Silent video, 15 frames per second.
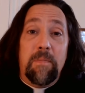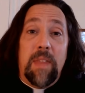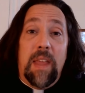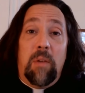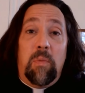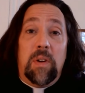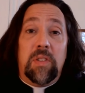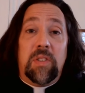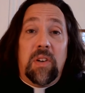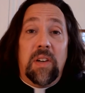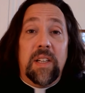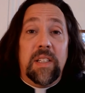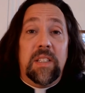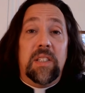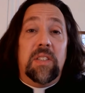And we're
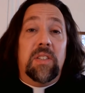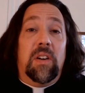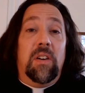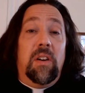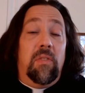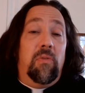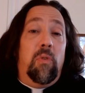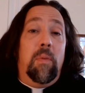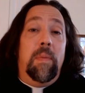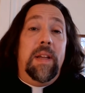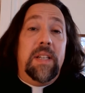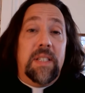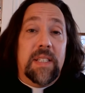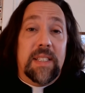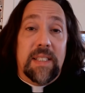starting to start our
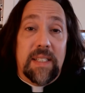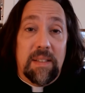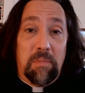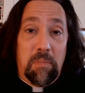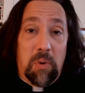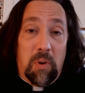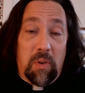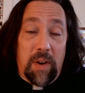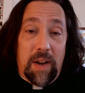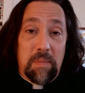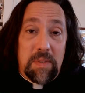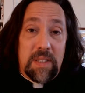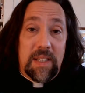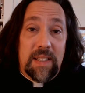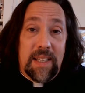formation
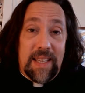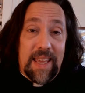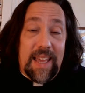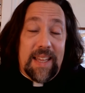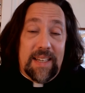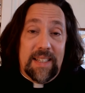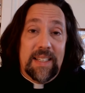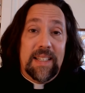programs again.